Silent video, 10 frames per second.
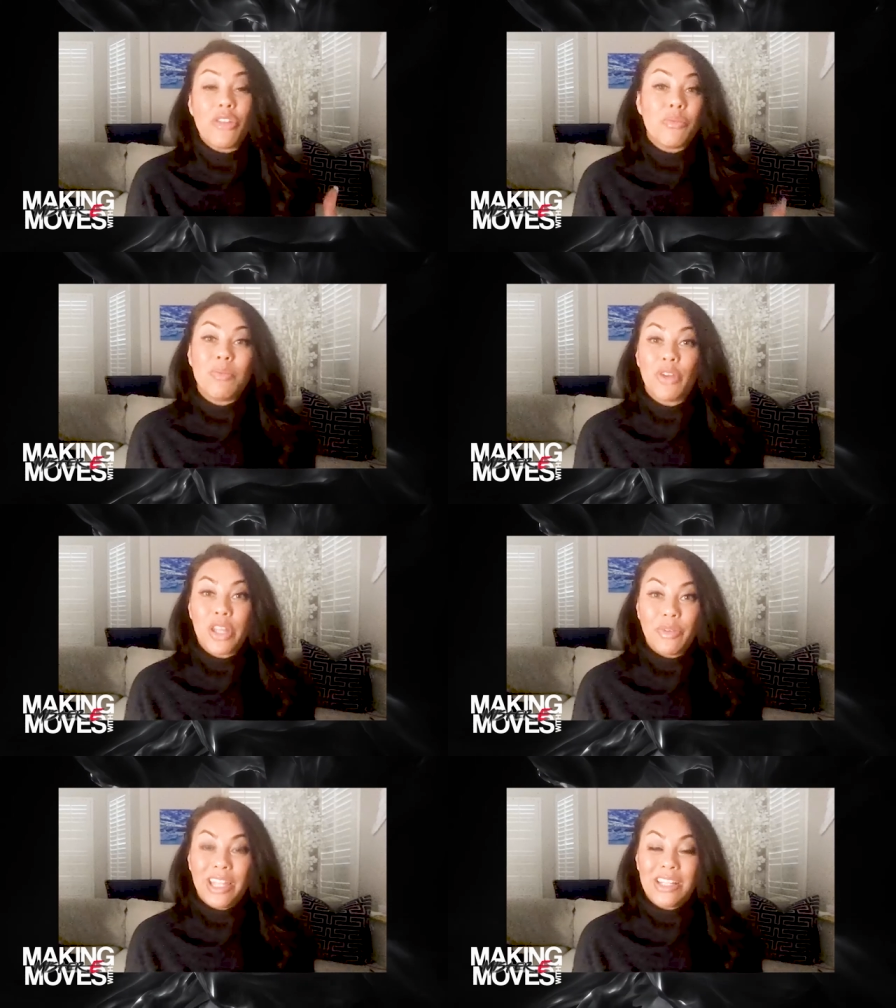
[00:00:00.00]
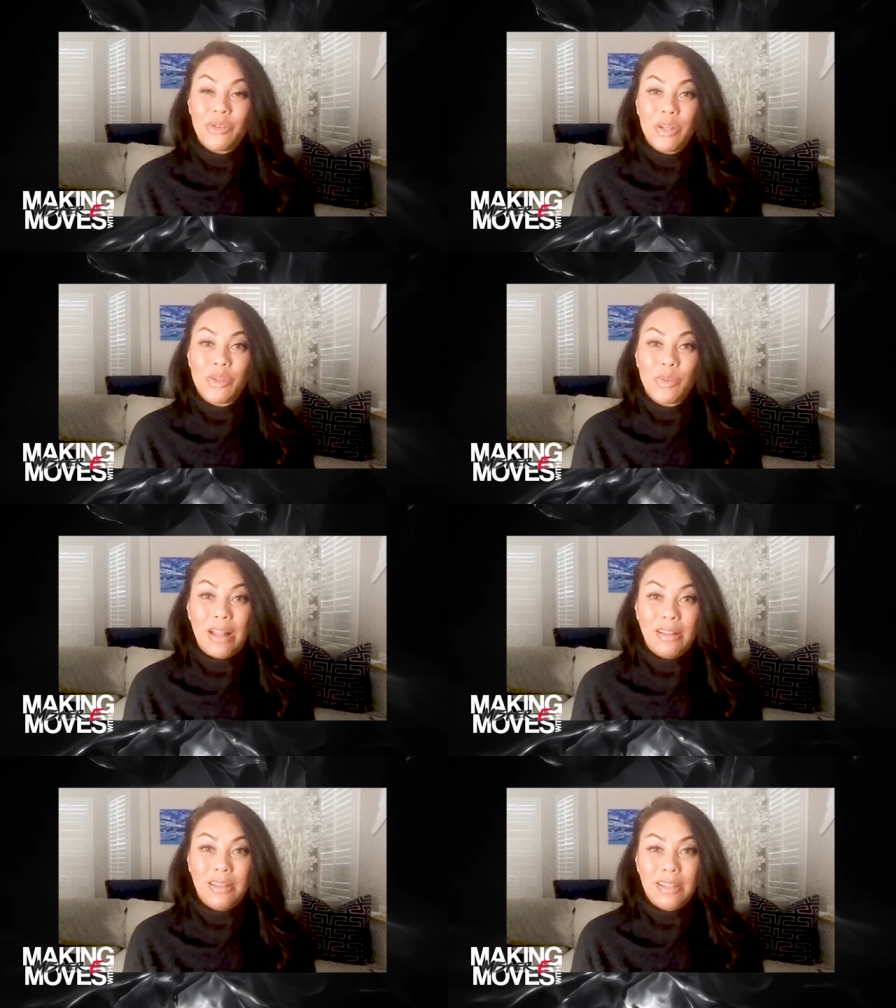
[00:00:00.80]
other people can relate to it as
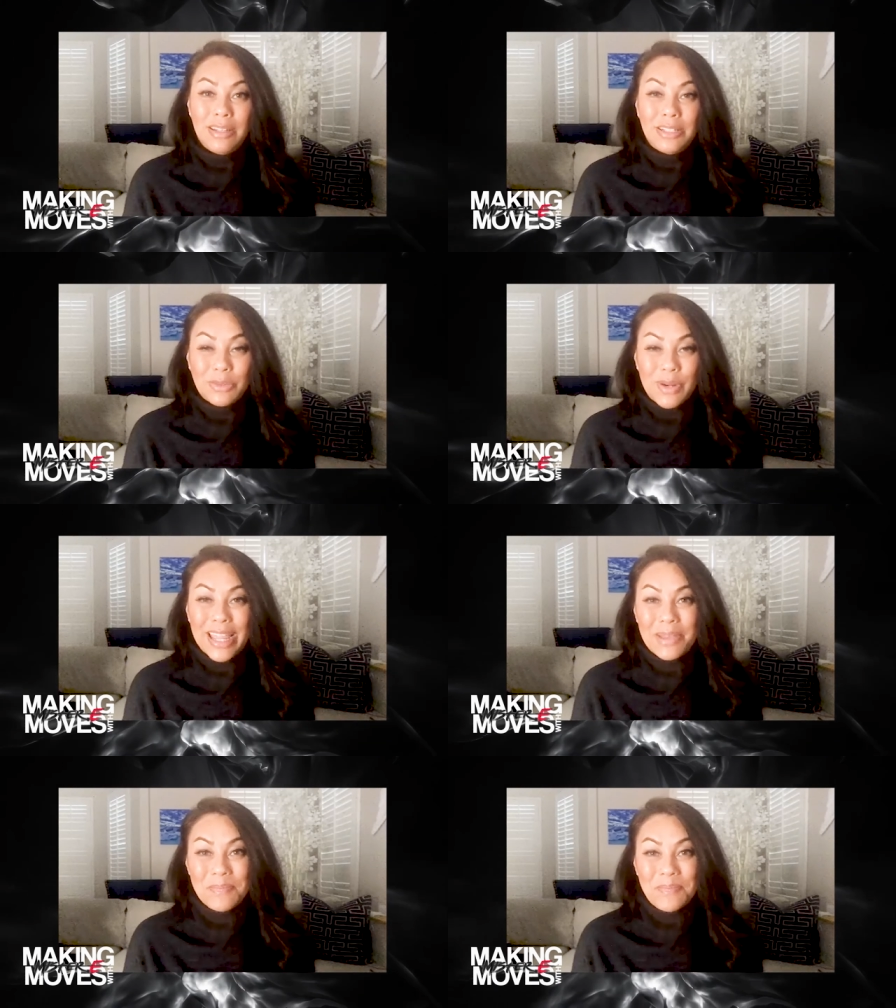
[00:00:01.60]
well right